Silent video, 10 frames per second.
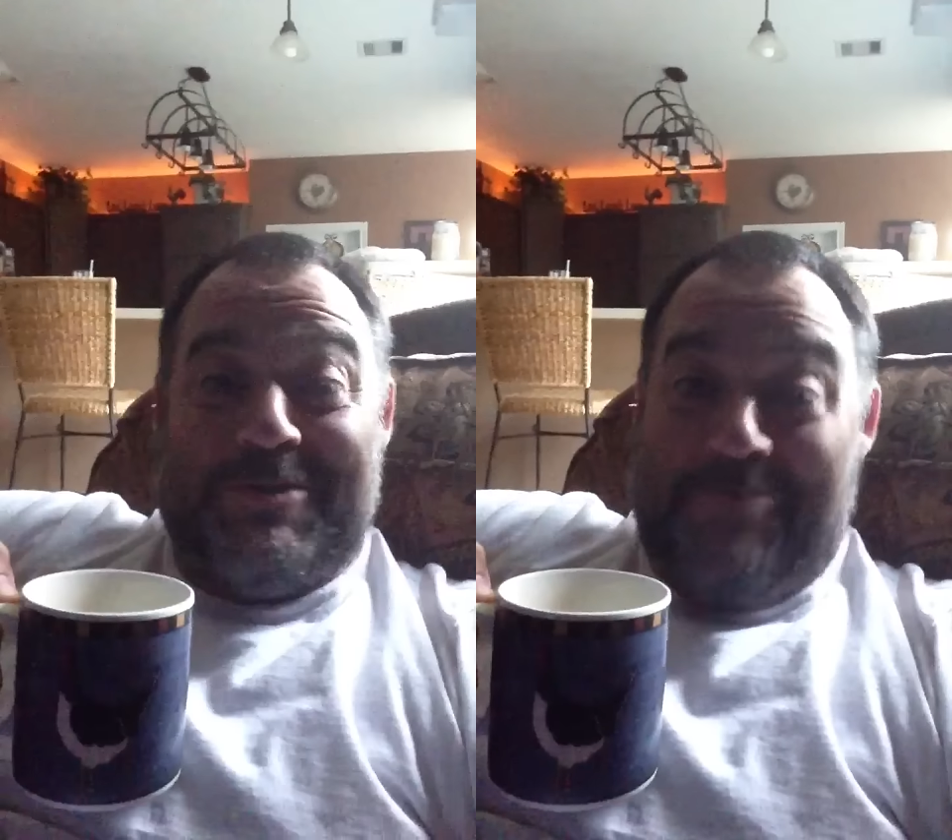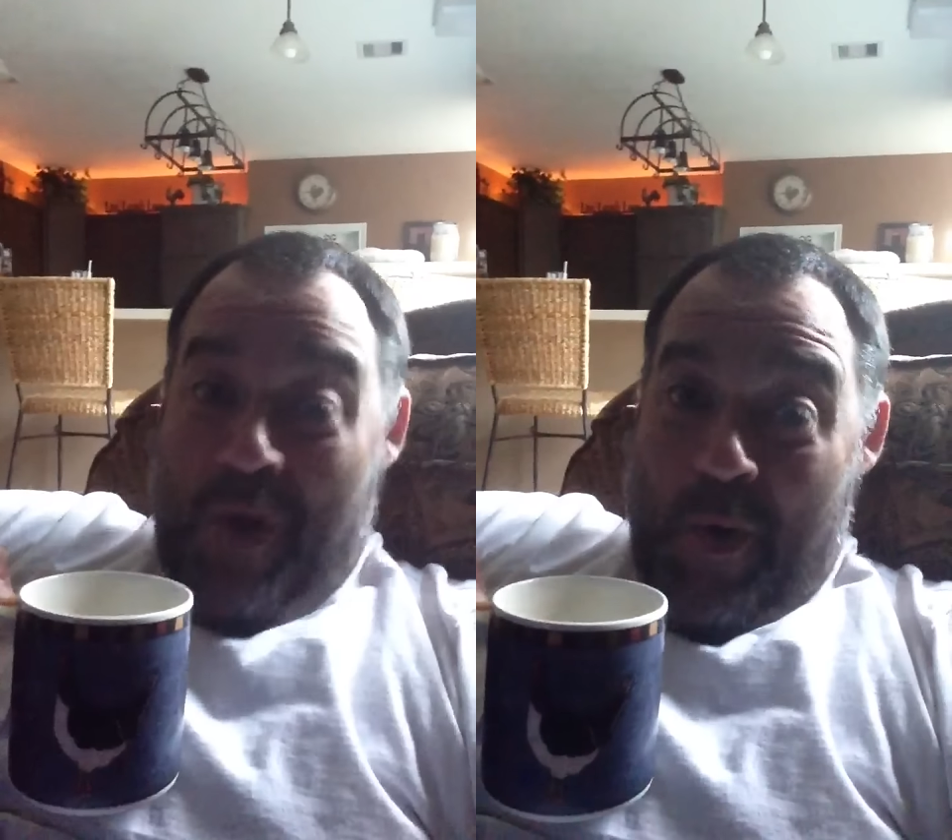a
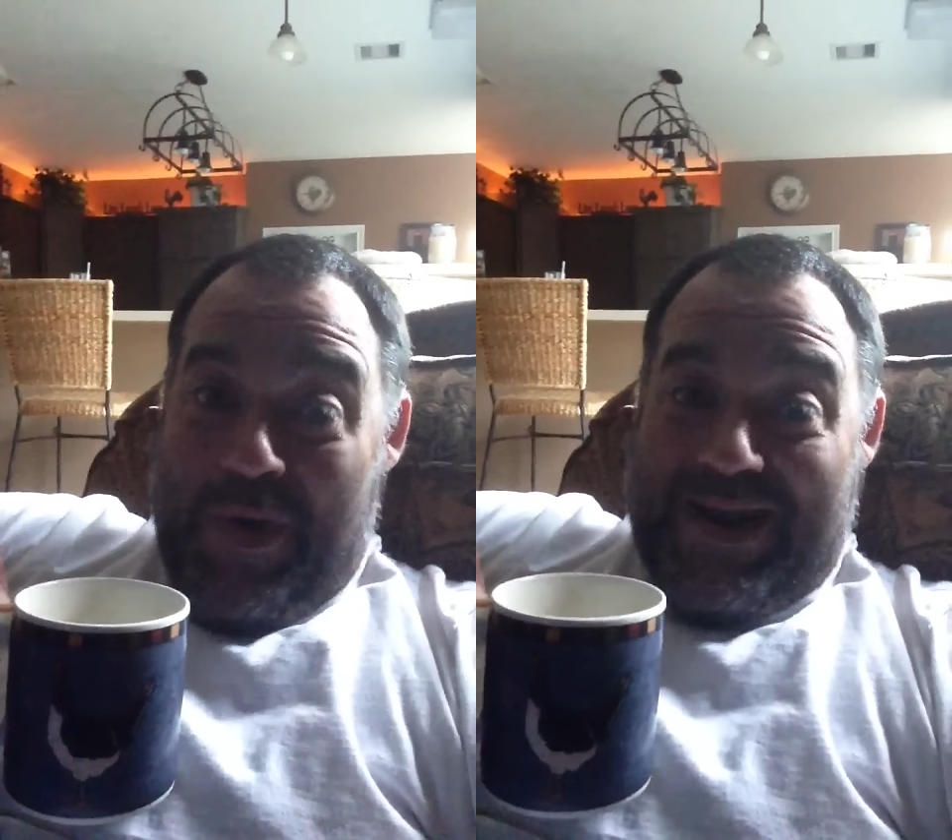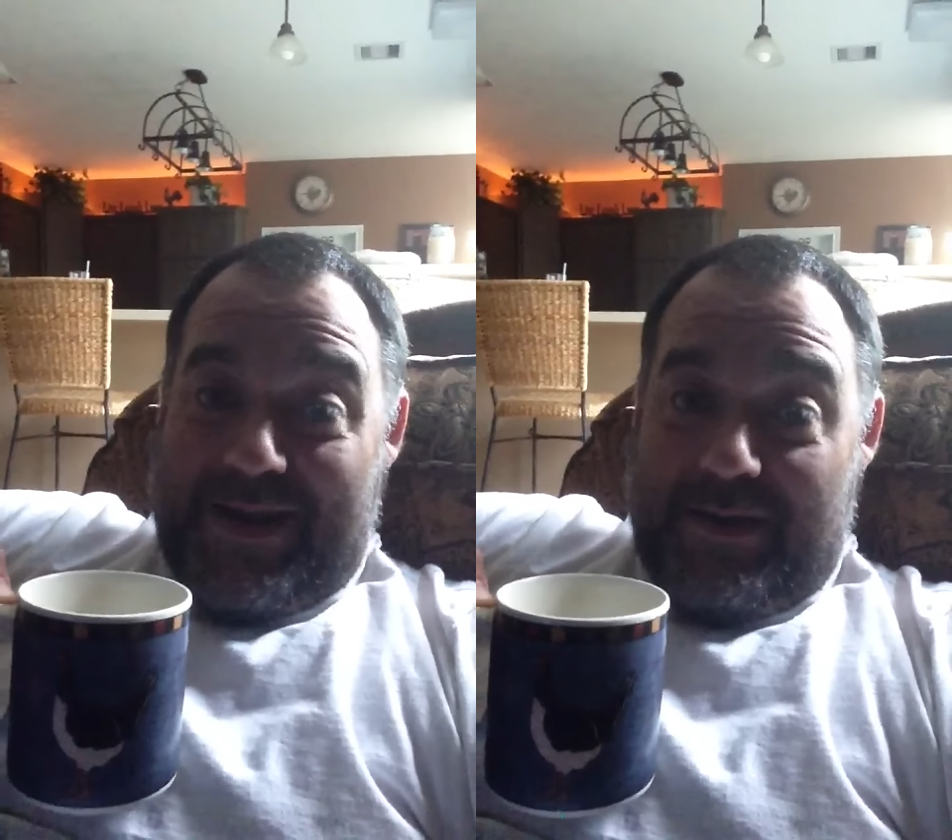
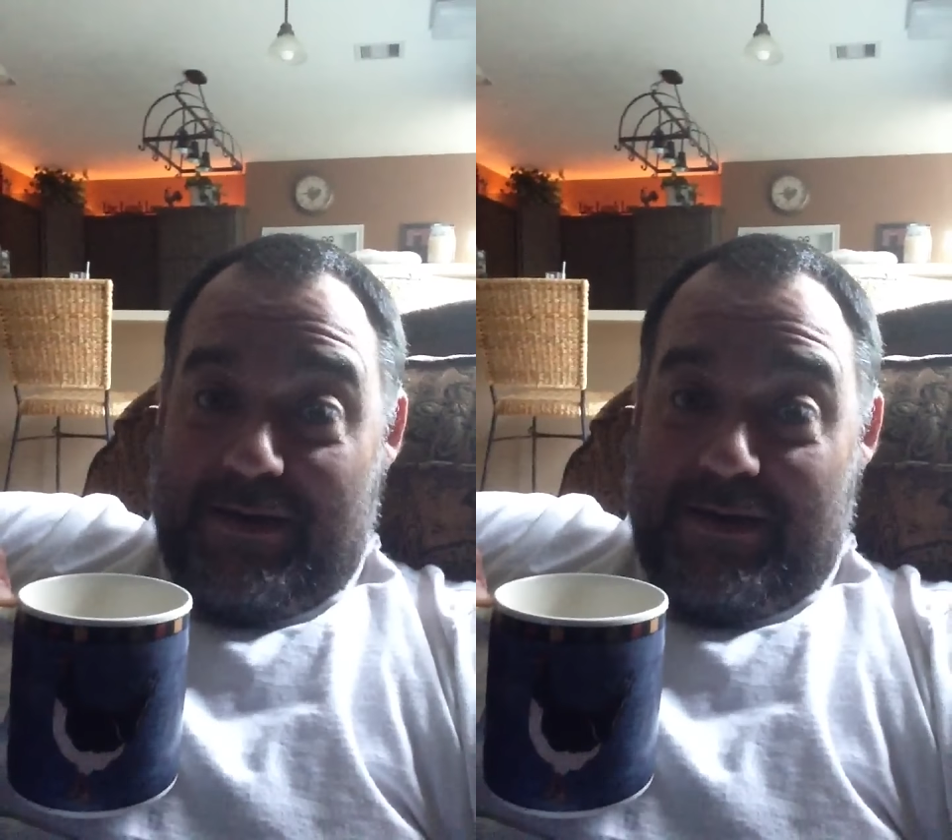boy.